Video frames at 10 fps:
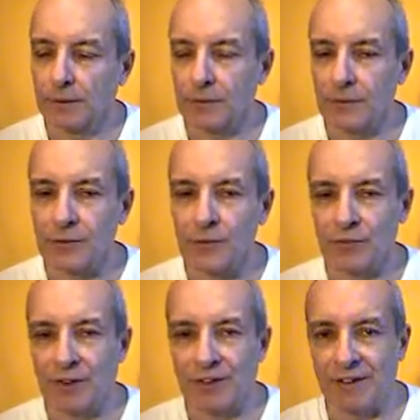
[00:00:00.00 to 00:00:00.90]
So it's
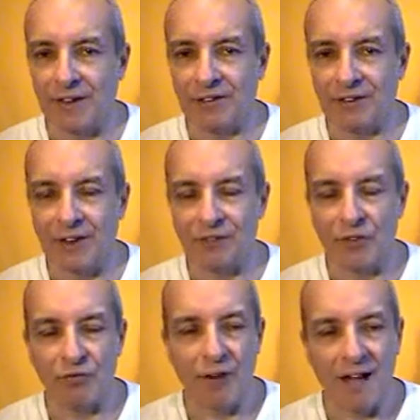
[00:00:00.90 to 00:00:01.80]
not very nice to have
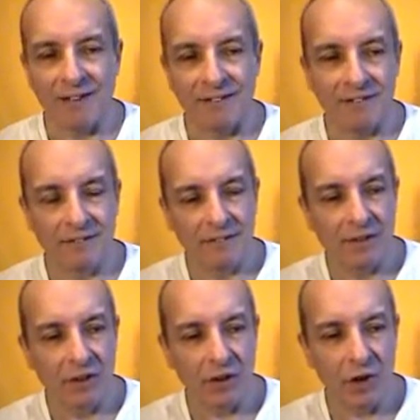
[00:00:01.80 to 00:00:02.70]
a rat
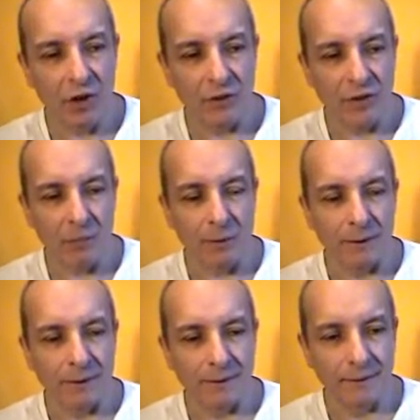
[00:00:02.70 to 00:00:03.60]
caught up
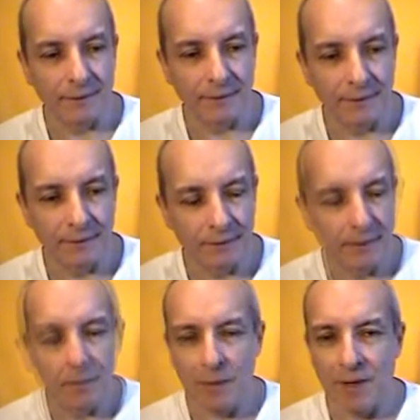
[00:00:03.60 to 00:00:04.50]
in it.
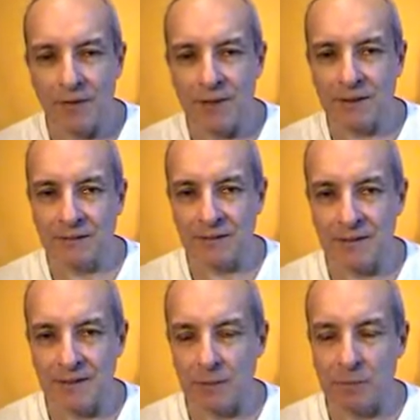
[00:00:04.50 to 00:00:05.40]
But I think in
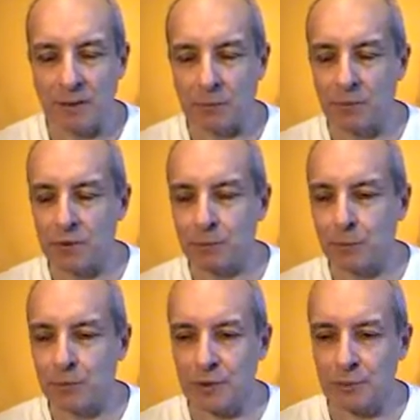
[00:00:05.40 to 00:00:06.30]
this simile we're
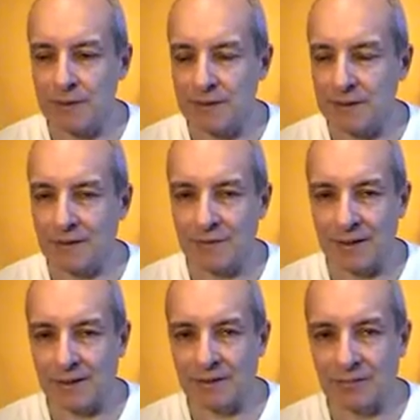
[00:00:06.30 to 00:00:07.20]
supposed to be seeing
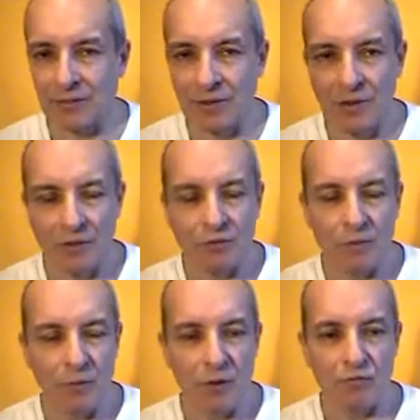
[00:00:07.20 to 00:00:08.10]
things
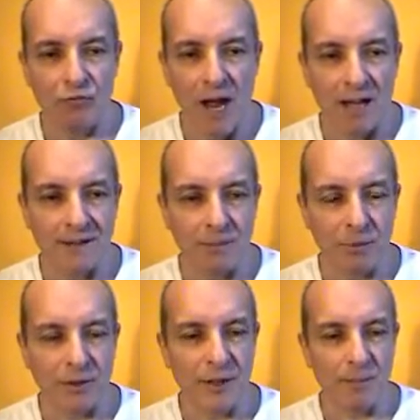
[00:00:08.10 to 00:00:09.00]
from the rat's
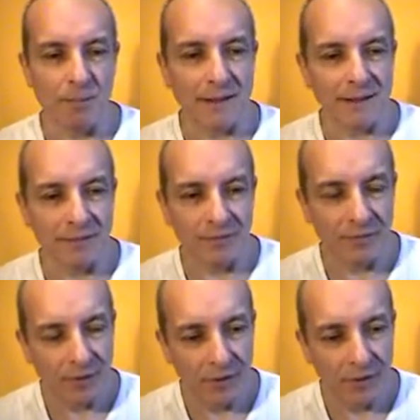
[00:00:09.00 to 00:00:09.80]
perspective.